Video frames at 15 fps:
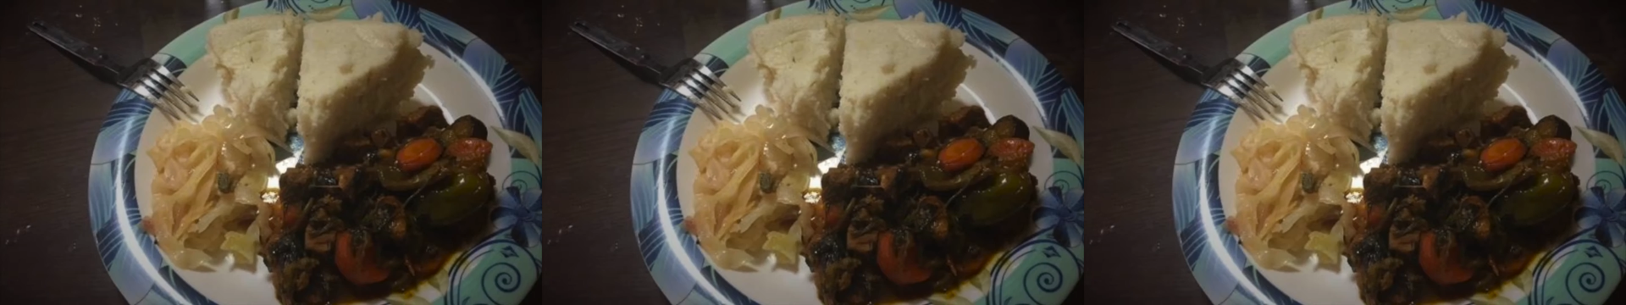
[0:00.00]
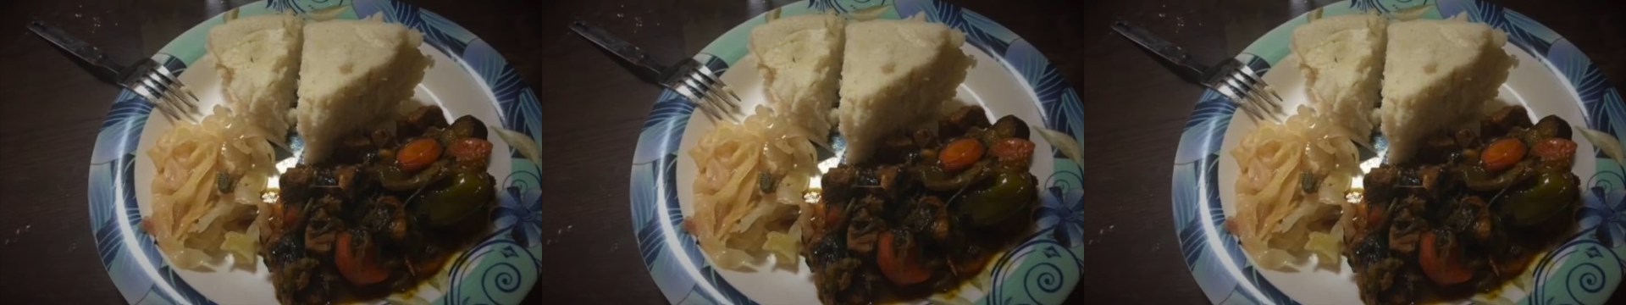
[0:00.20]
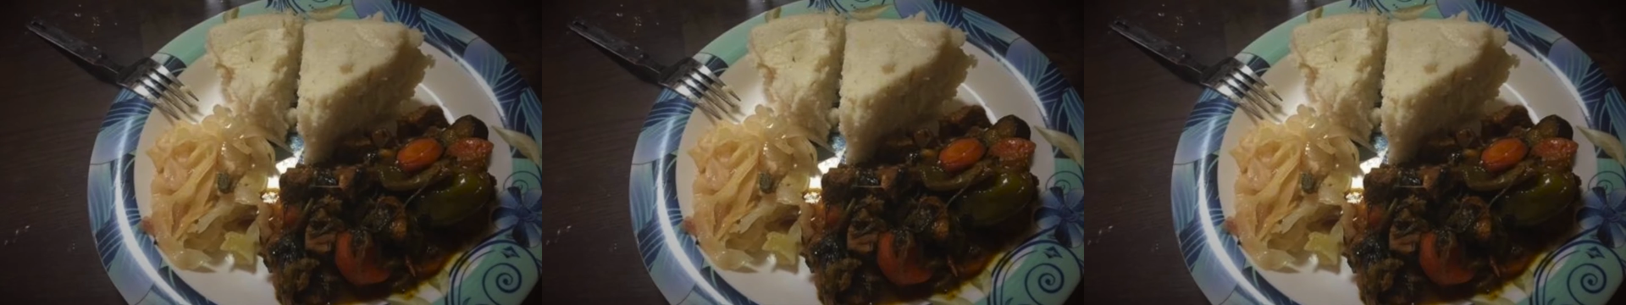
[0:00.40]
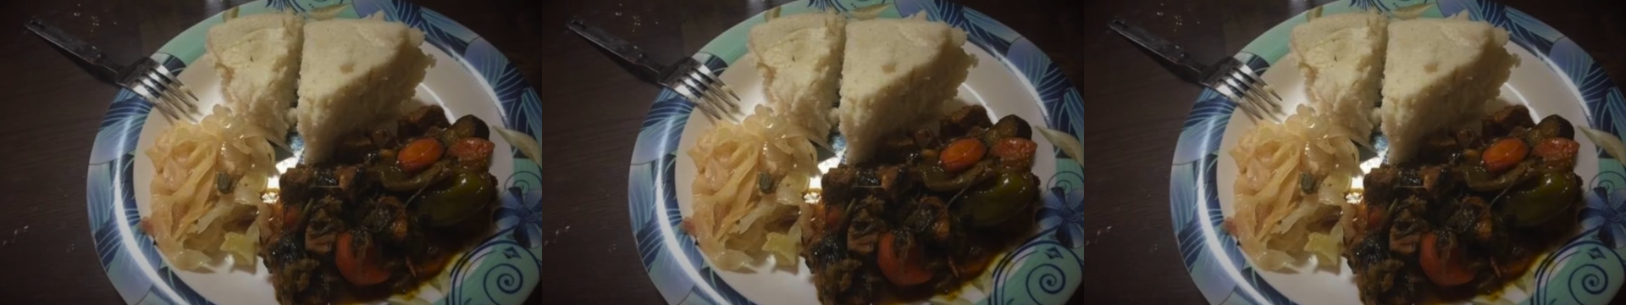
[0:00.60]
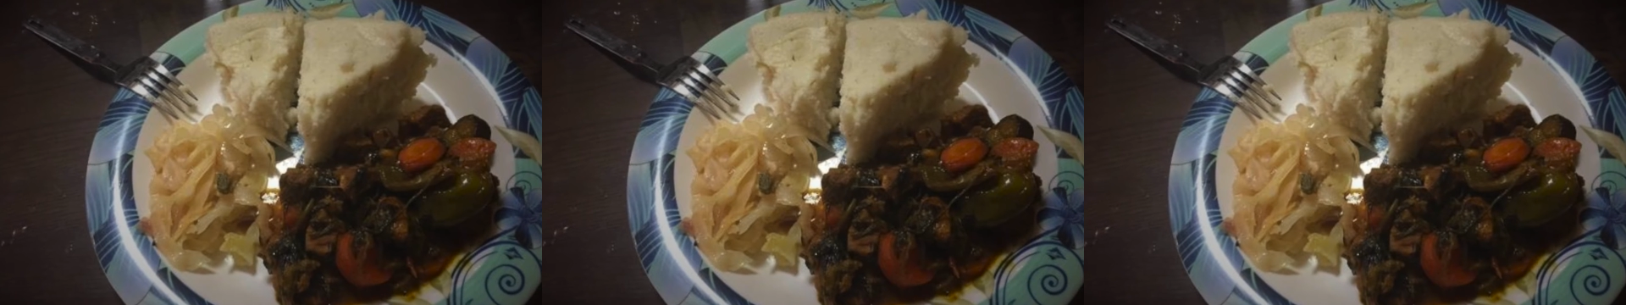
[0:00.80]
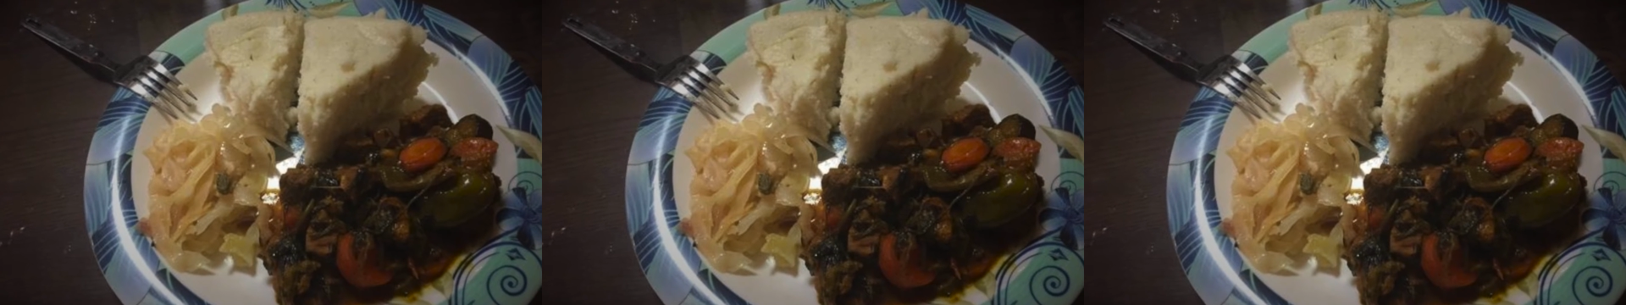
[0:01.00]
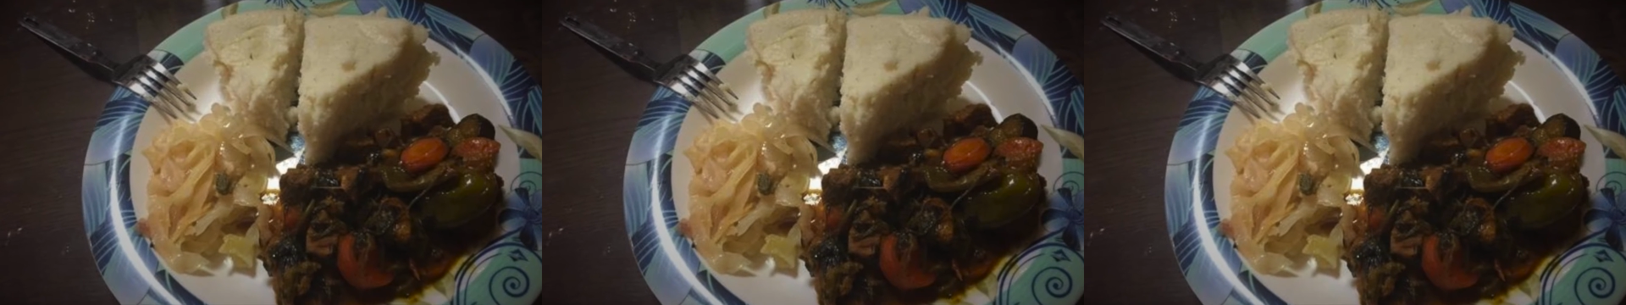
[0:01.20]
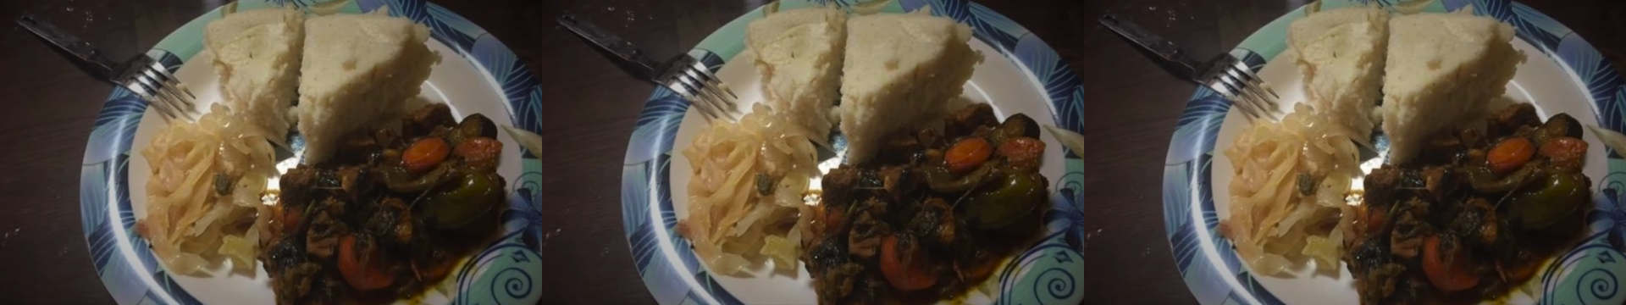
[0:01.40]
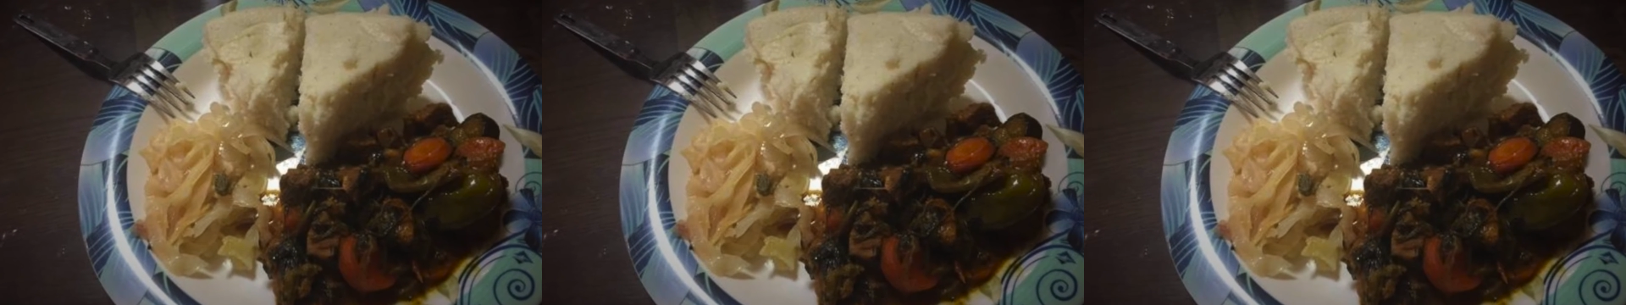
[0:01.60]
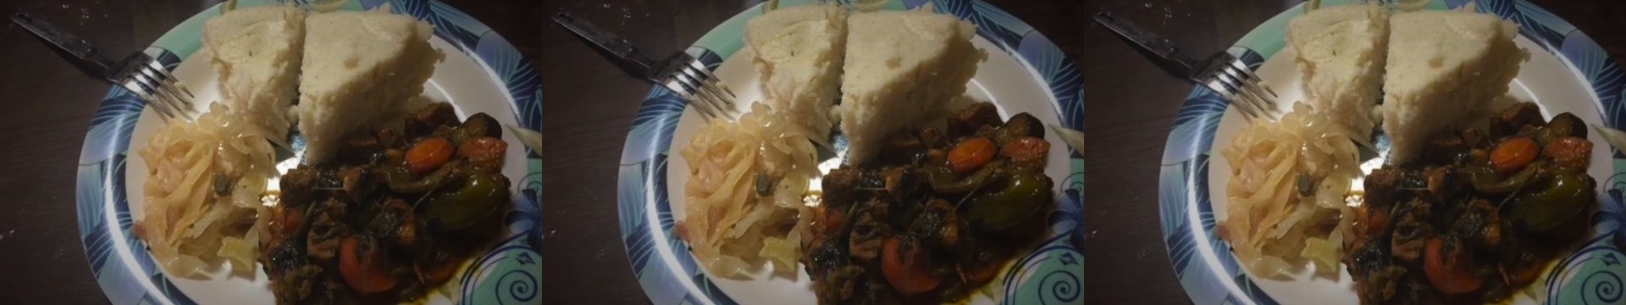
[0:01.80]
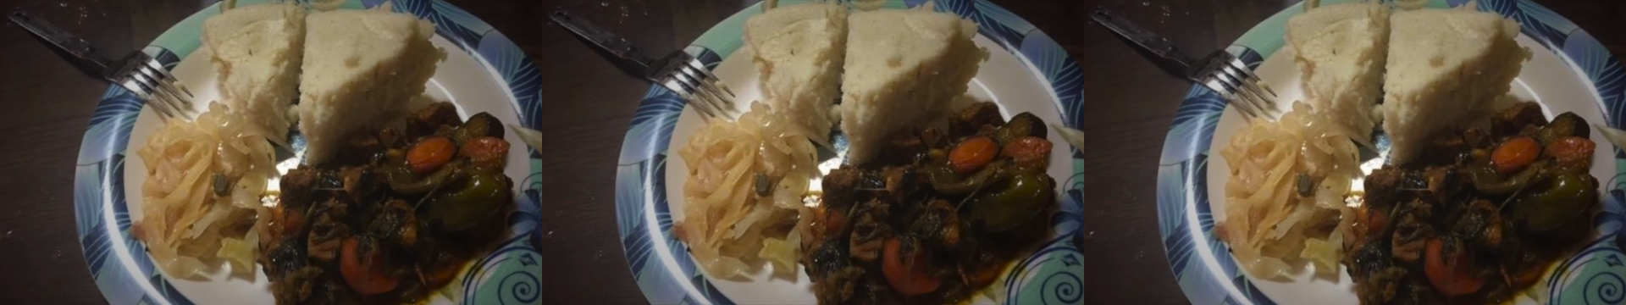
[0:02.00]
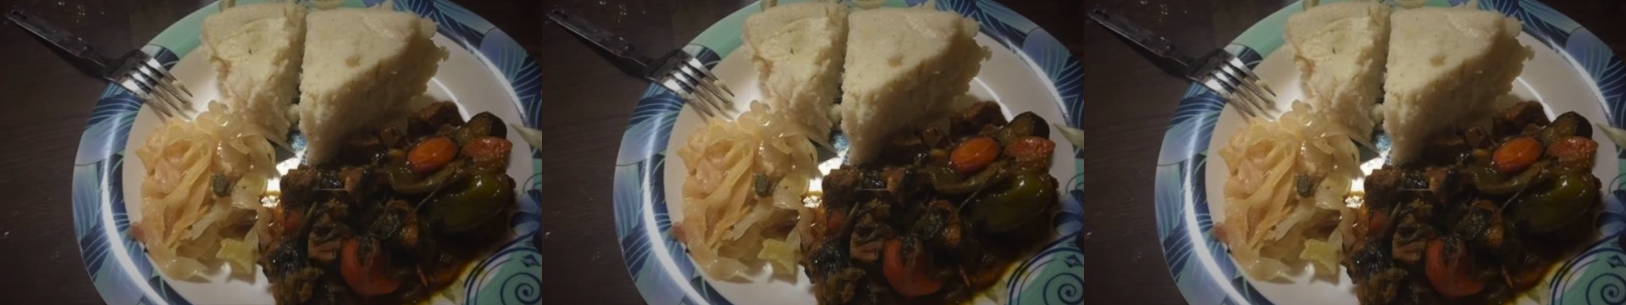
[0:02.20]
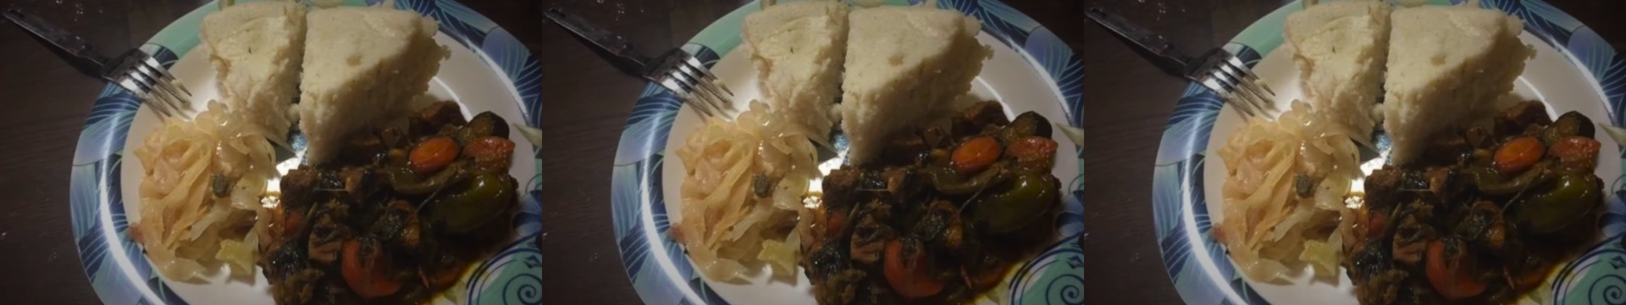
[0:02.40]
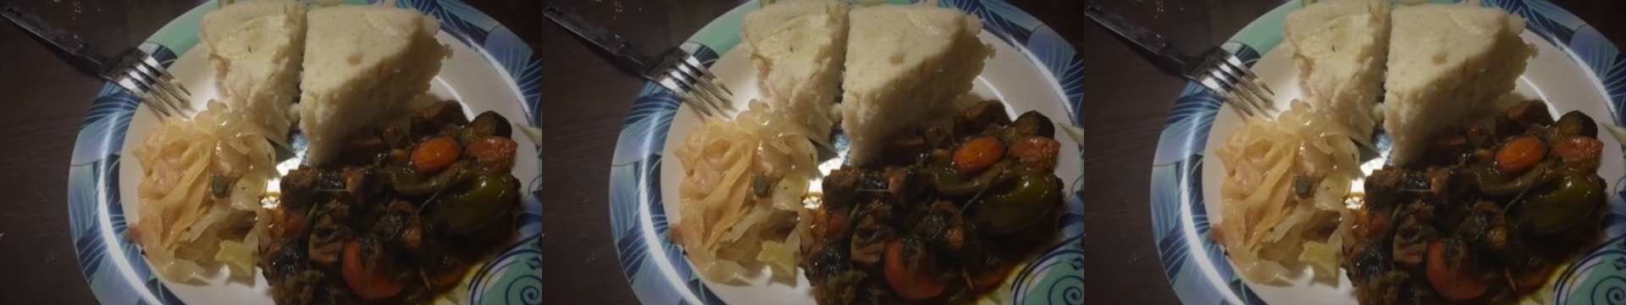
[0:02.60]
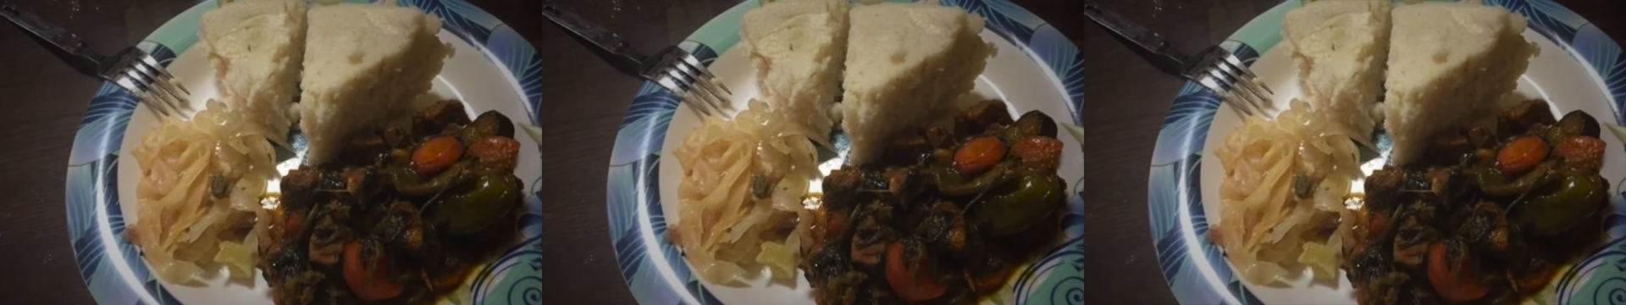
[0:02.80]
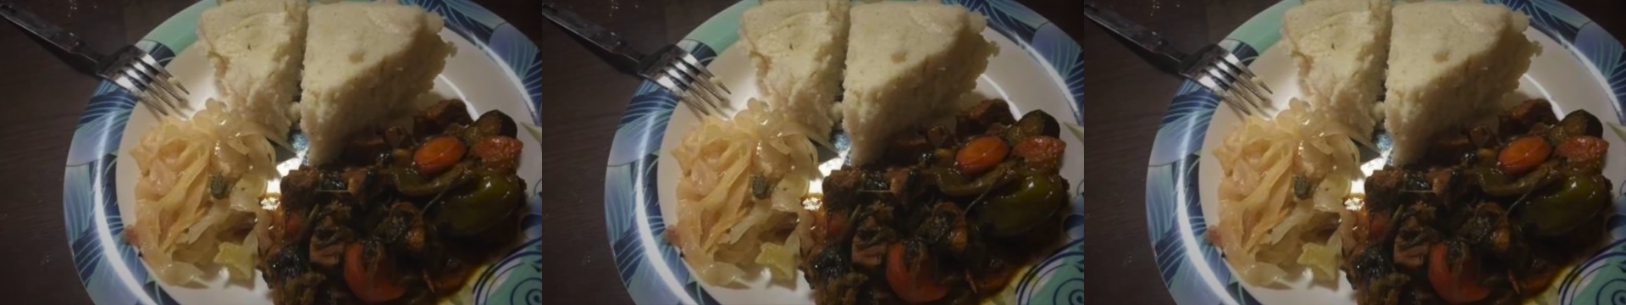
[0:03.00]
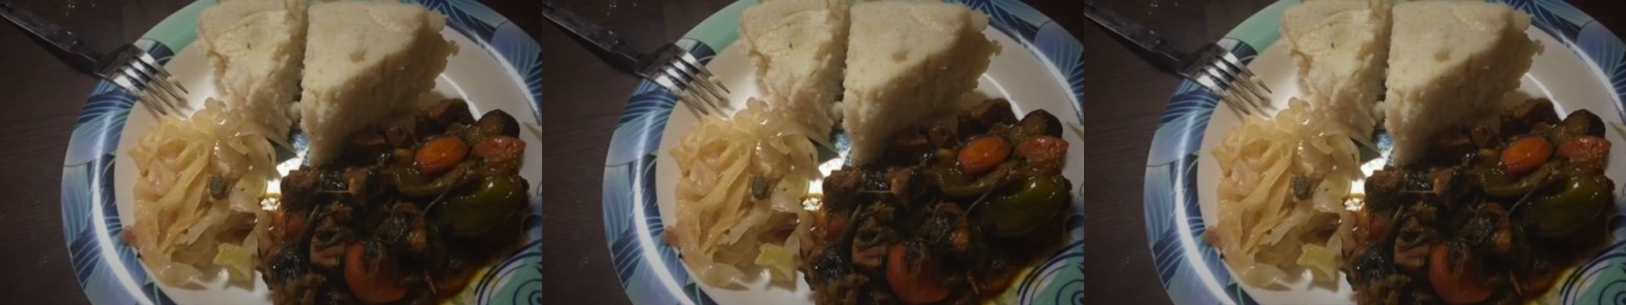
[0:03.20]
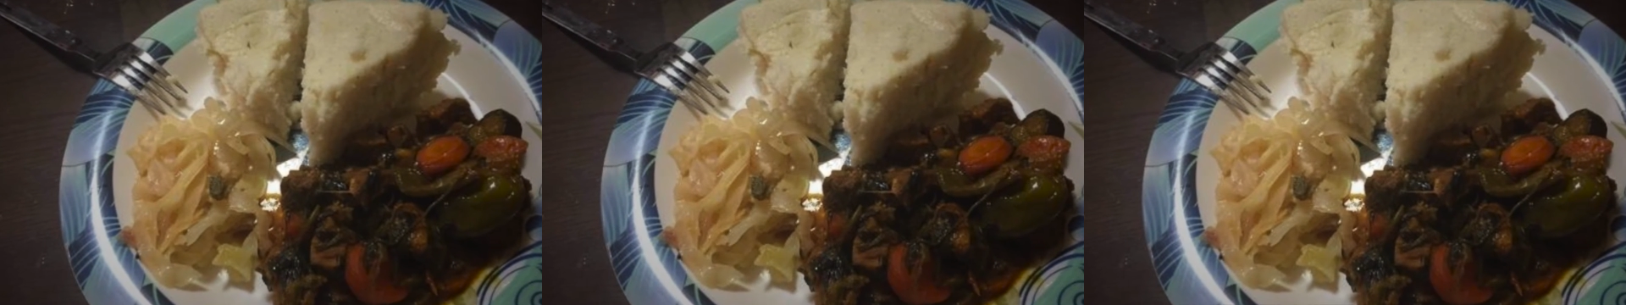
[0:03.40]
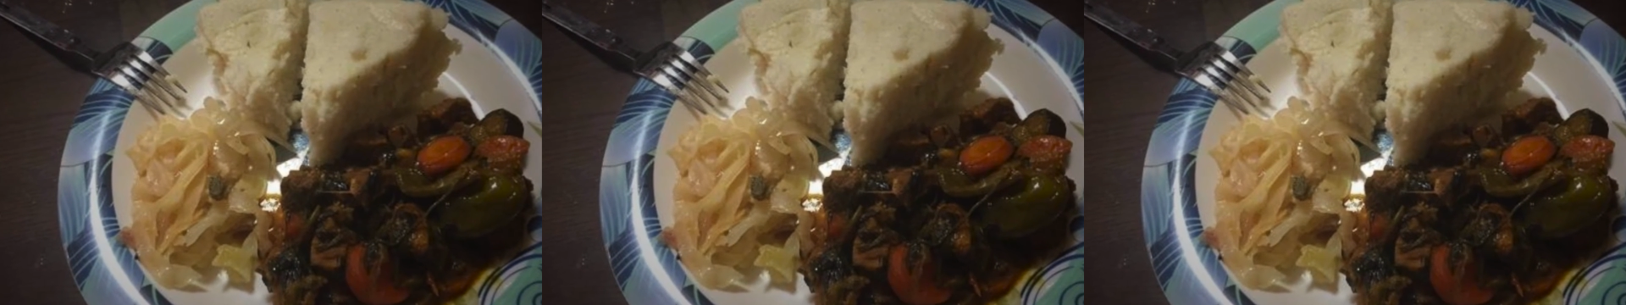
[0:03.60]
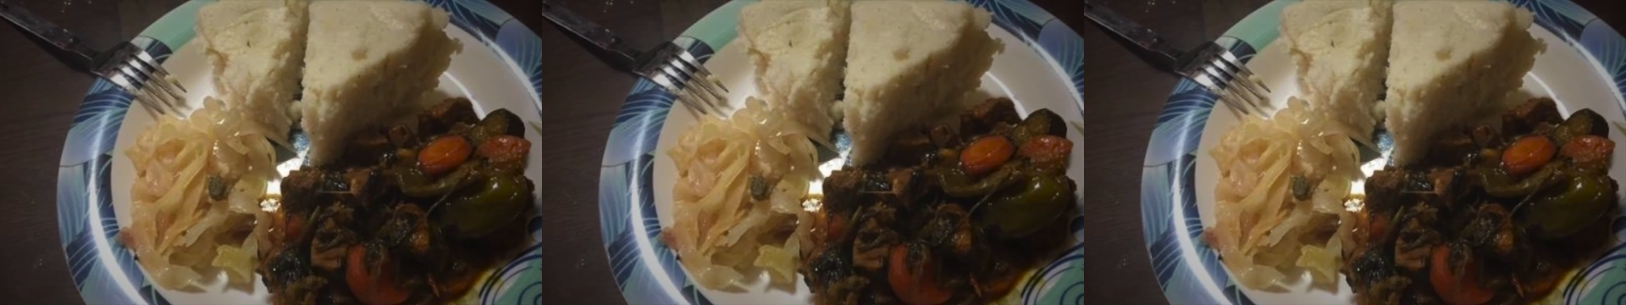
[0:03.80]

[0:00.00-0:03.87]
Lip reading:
No face is visible, so there are no lips to read.